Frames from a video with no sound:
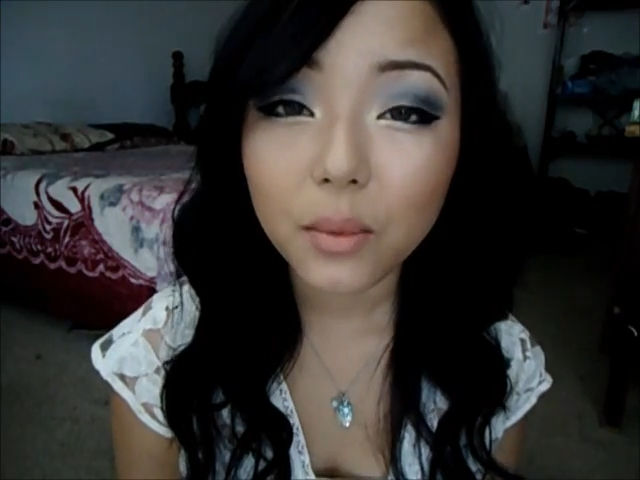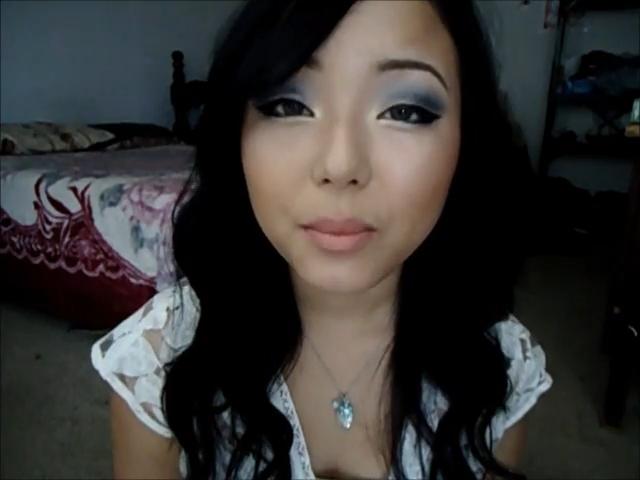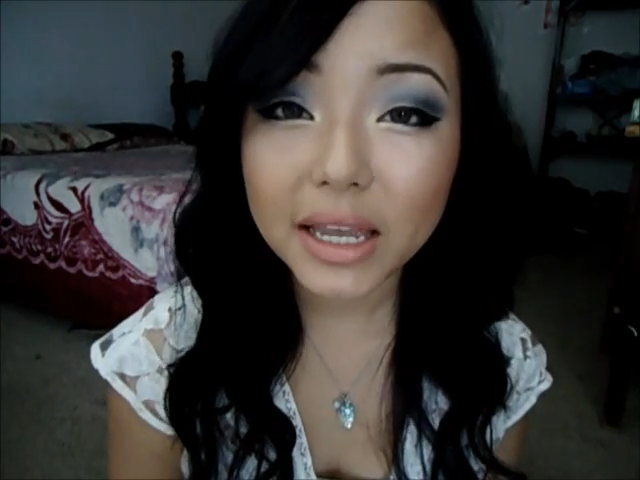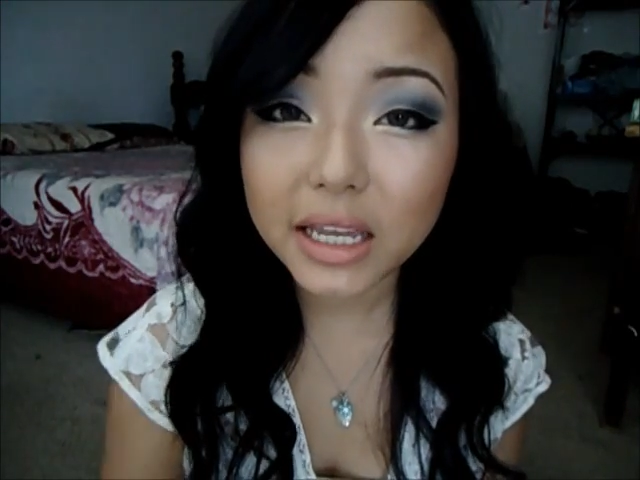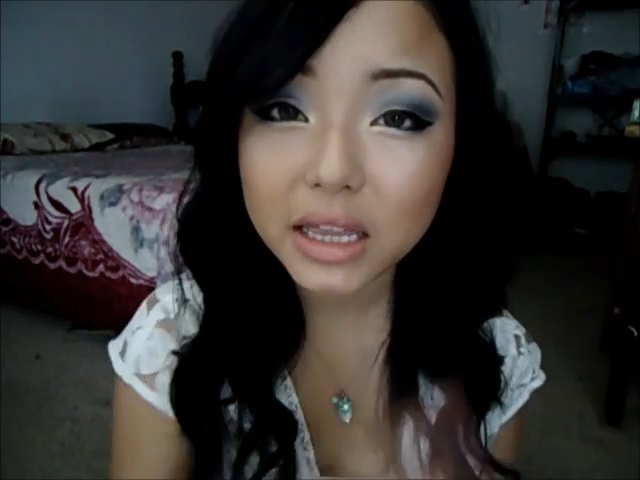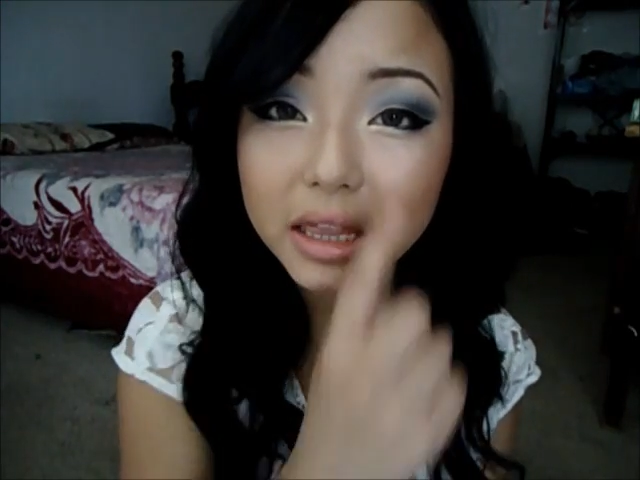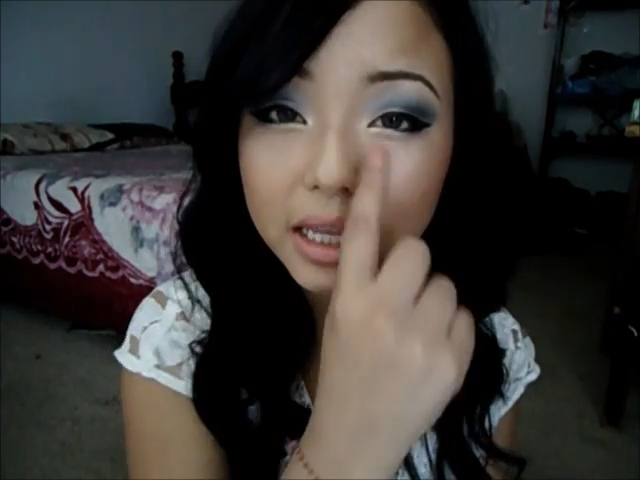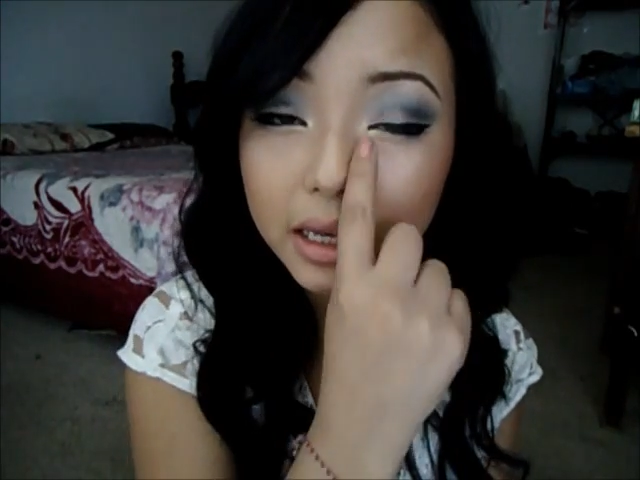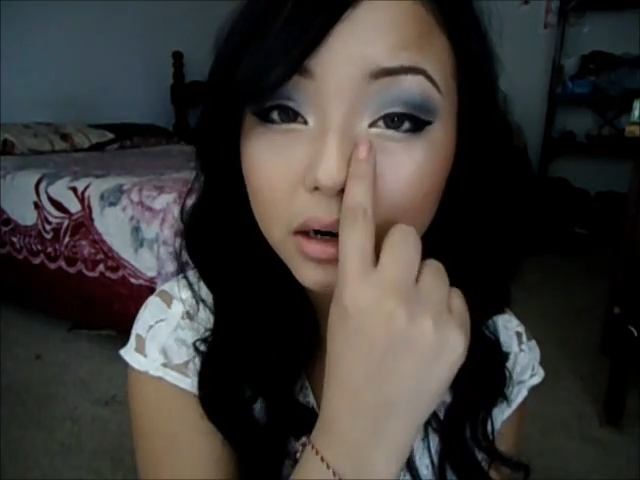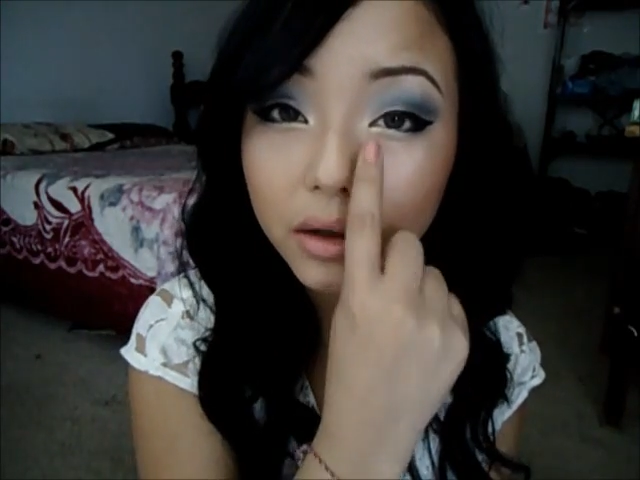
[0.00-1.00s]
make it
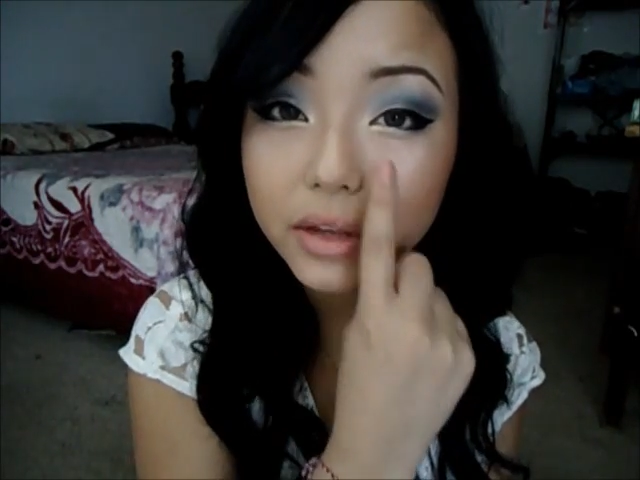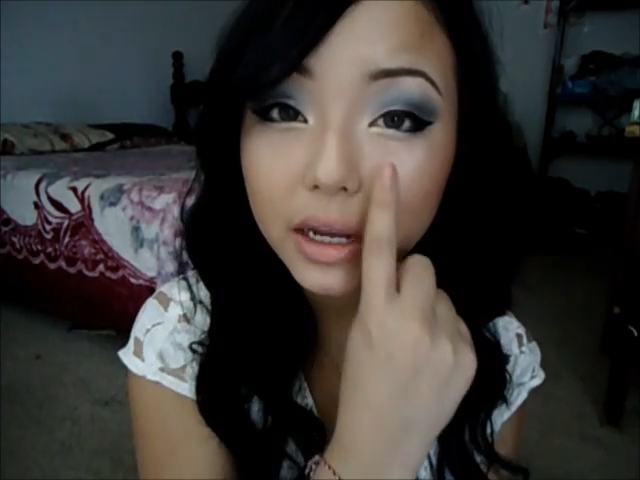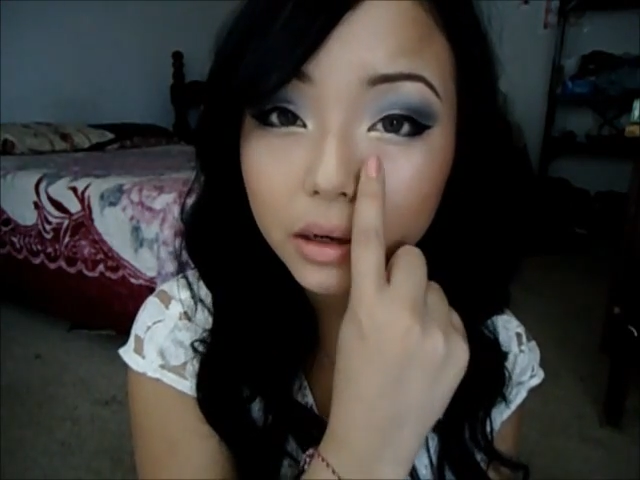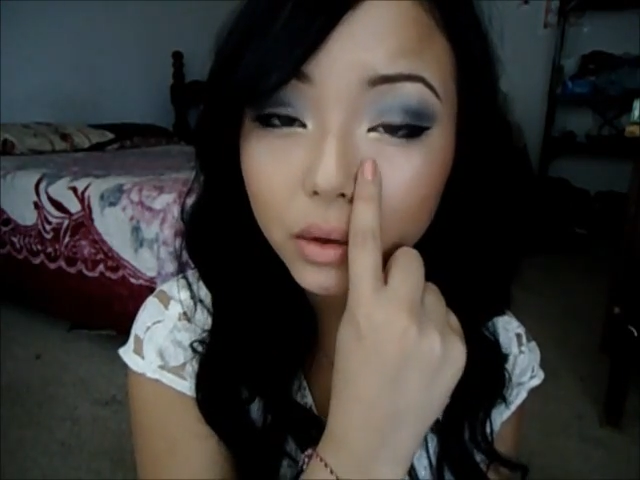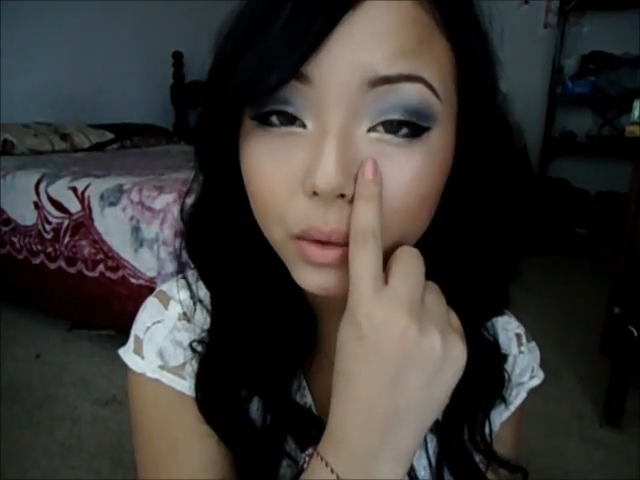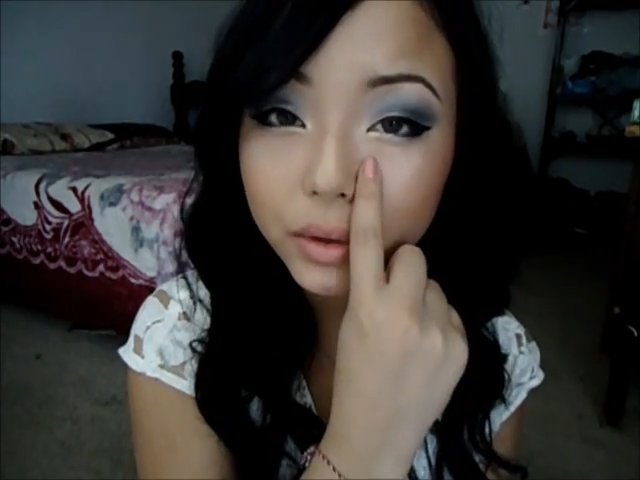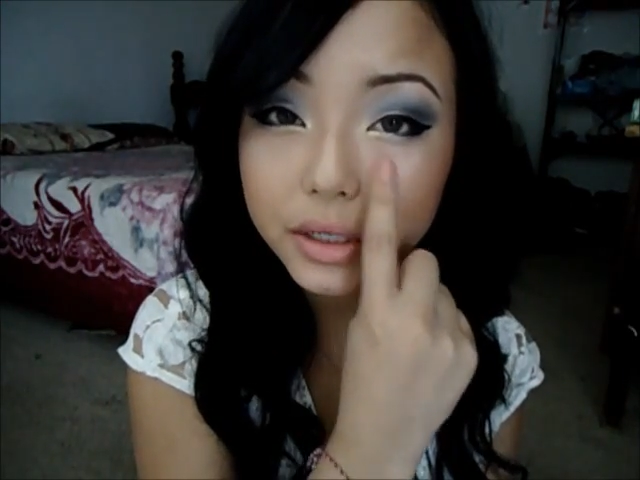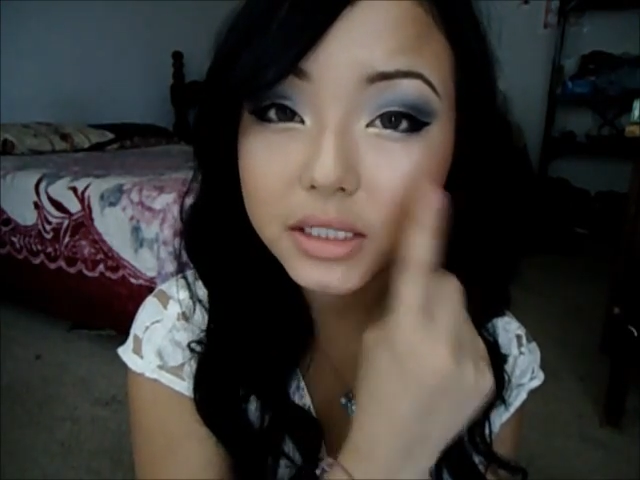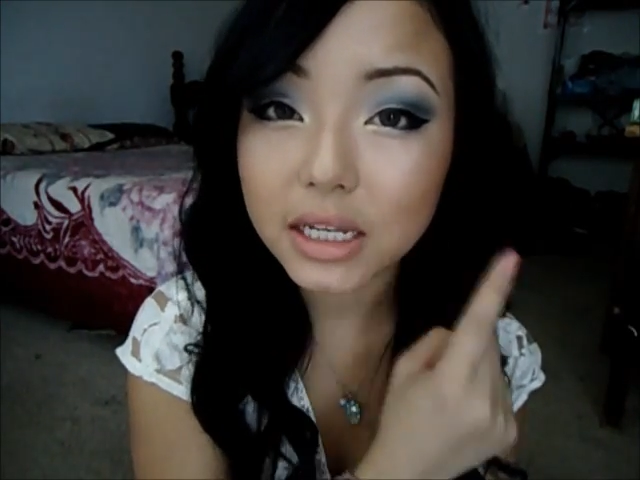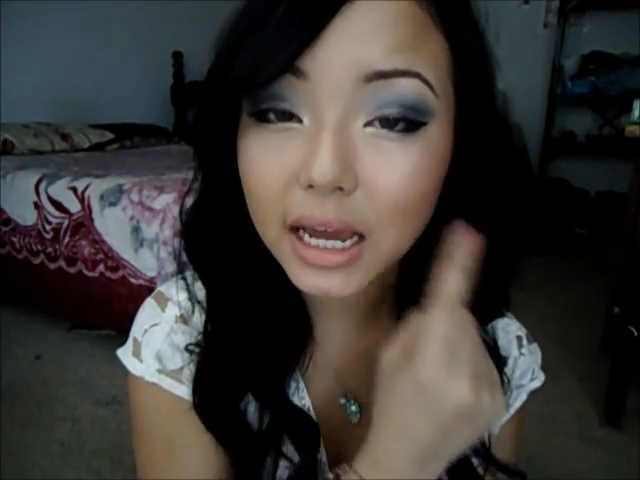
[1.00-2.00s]
thin on the inner corners,